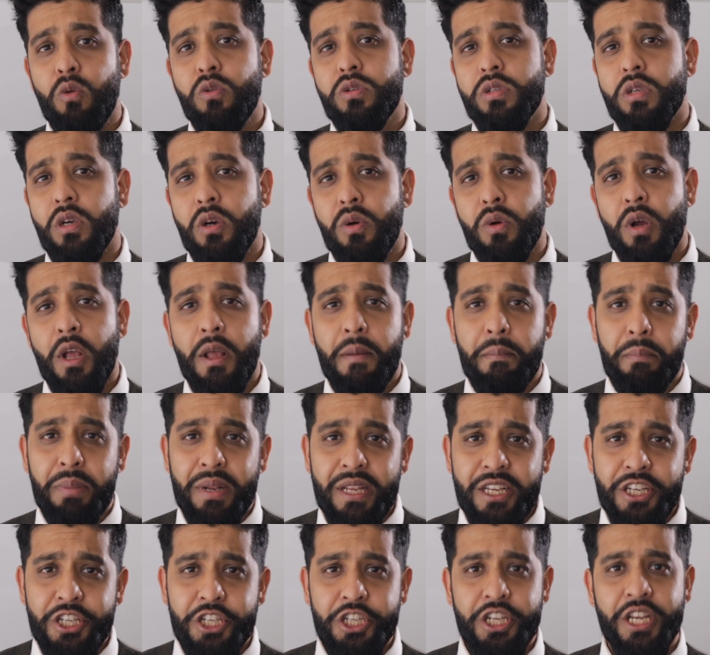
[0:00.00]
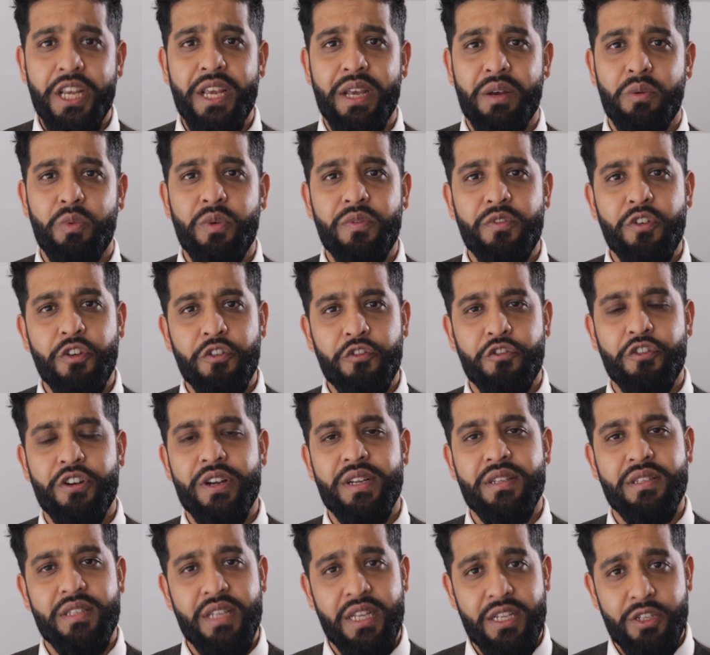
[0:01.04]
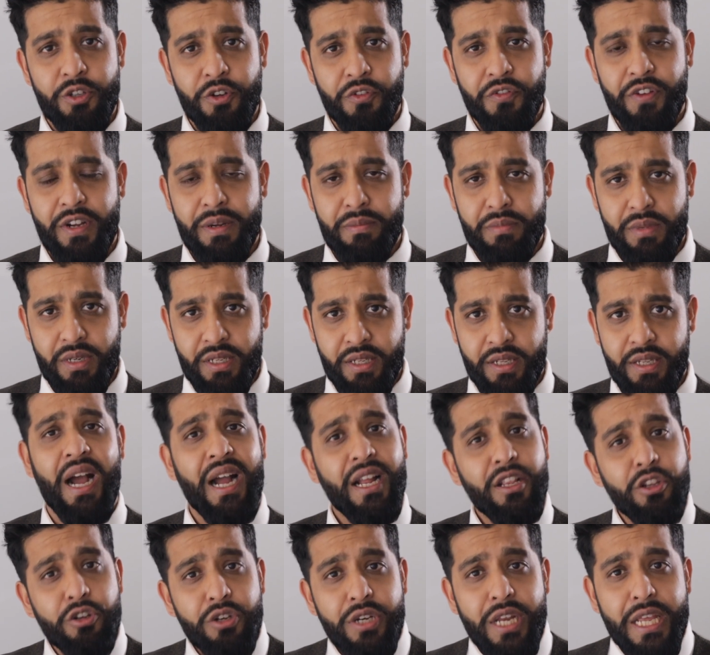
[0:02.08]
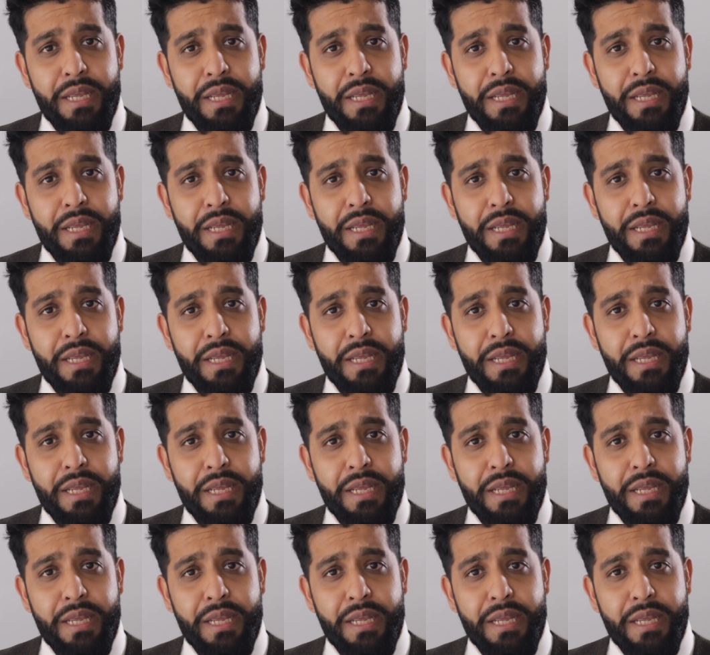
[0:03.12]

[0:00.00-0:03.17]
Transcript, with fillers: Also, please share with your friends and your family and your